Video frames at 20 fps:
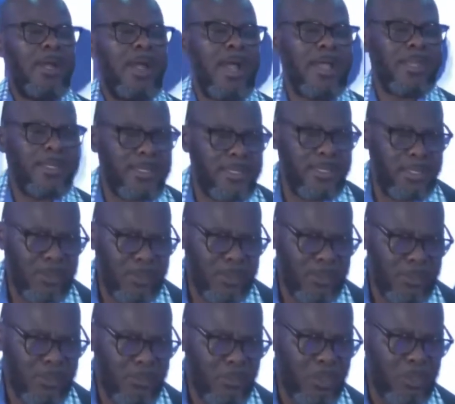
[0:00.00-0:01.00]
angry
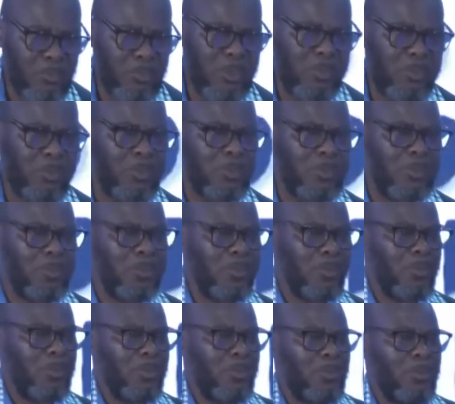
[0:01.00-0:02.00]
with people.
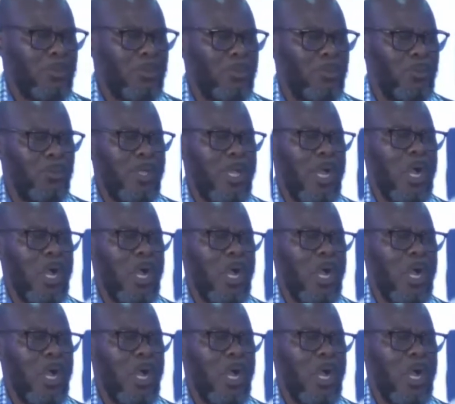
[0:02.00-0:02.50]
We are